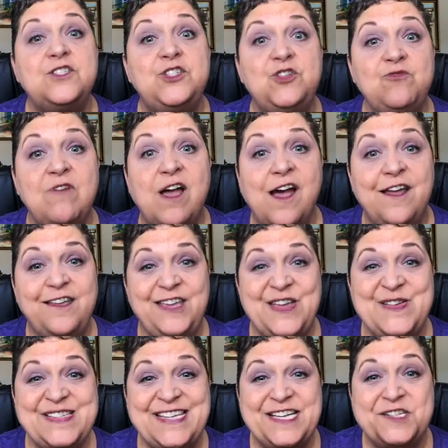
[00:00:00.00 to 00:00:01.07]
do not
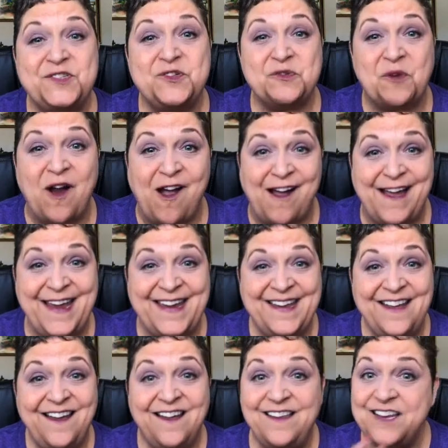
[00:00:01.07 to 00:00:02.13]
use it dry
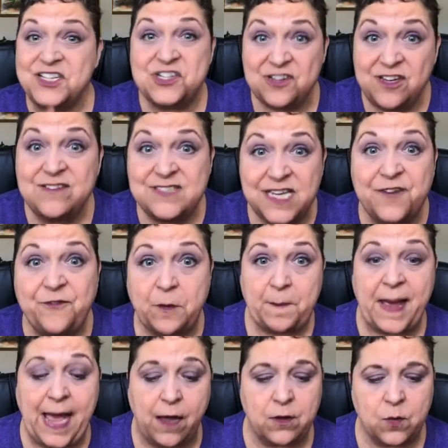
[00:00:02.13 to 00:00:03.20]
unless you're using it for
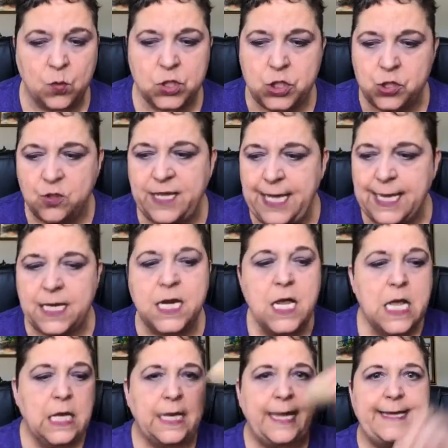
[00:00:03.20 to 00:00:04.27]
powder which you can
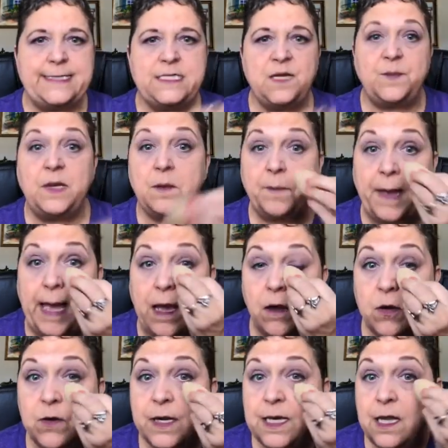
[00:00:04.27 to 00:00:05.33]
like dip it in
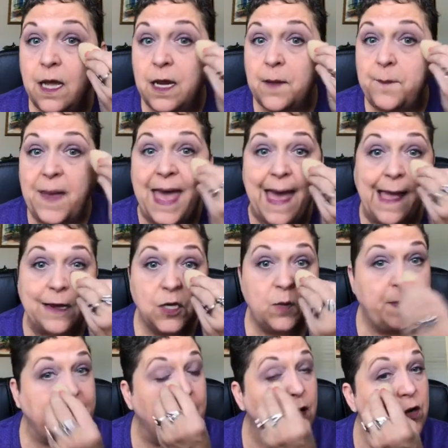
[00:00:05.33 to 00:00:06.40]
powder and kind of pack
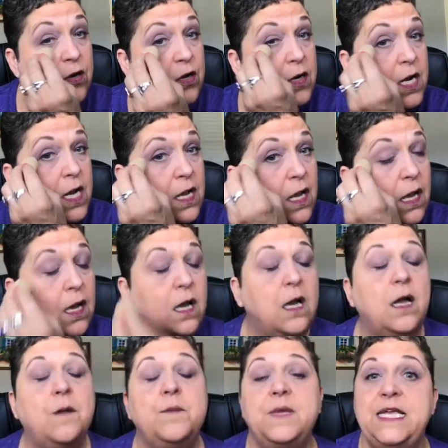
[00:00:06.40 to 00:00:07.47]
your powder
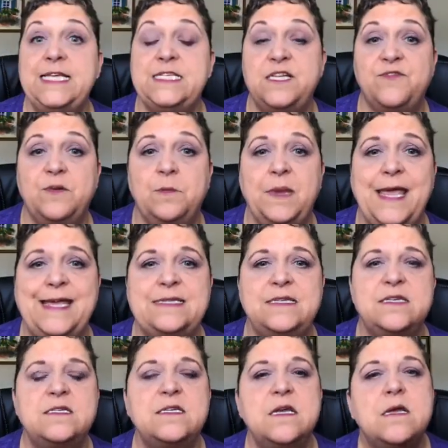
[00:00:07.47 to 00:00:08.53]
um, in different
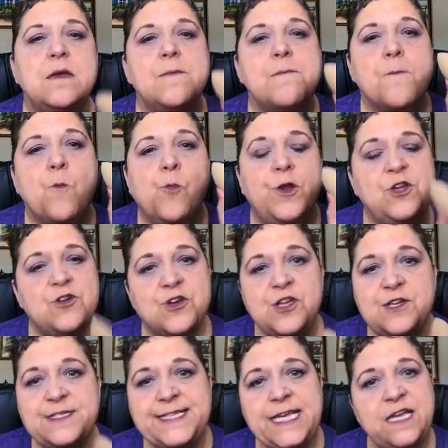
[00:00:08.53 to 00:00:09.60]
places when you're
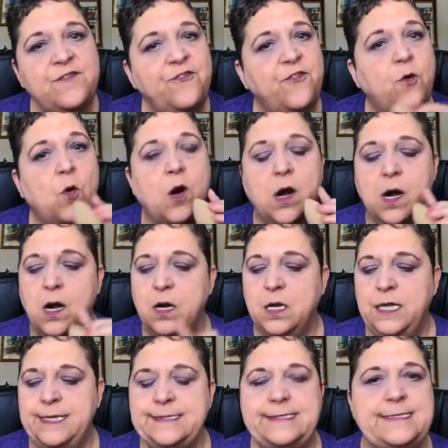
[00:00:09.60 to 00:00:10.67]
using it for
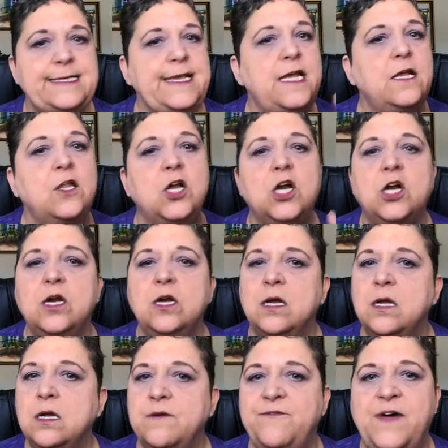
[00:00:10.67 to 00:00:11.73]
concealer,
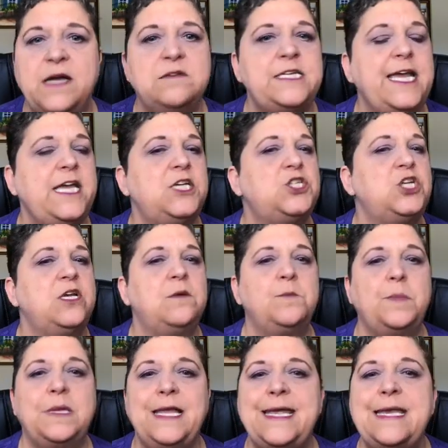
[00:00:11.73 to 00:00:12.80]

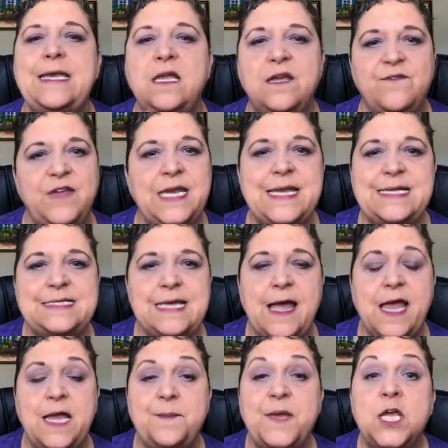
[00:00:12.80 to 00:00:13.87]
foundation, blending of any
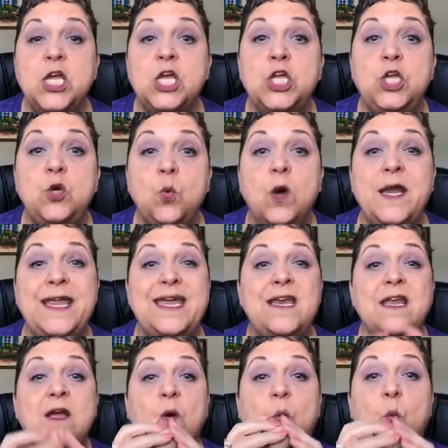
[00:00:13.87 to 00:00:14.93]
type, you want it
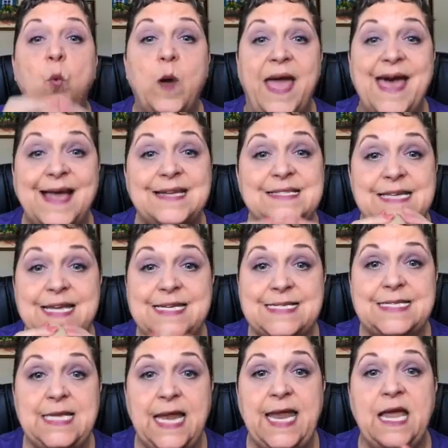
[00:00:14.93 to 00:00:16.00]
wet
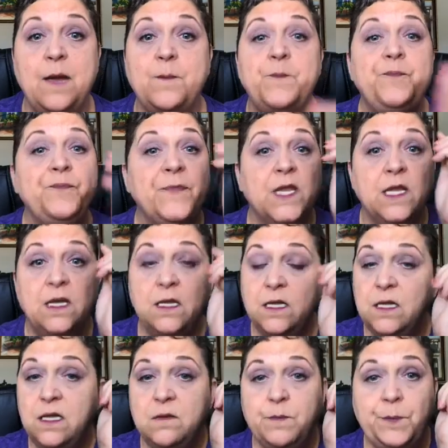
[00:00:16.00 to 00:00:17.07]
and damp.
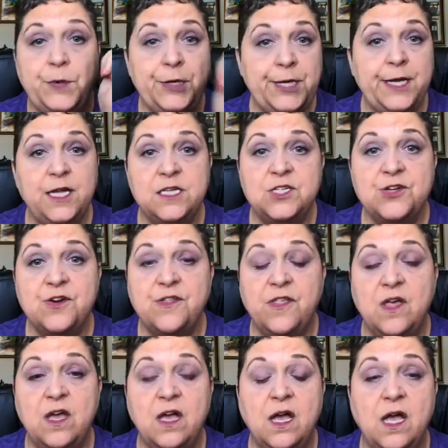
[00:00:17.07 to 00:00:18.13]
Put it under
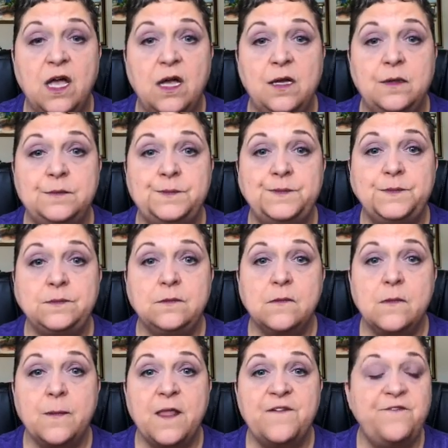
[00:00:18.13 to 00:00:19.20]
the um,
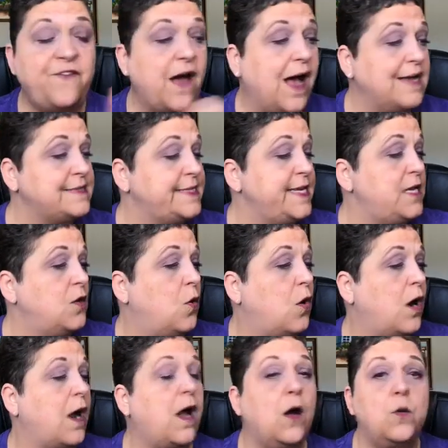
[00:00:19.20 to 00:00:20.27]
faucet
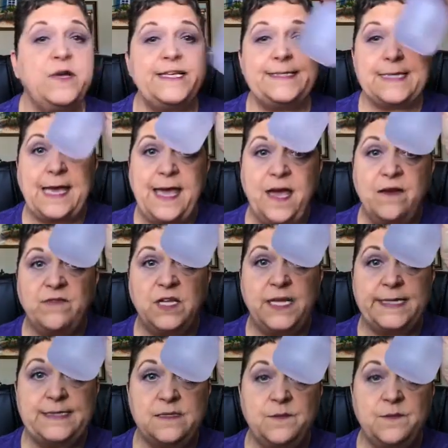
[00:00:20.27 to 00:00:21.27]
or always, I have uh, like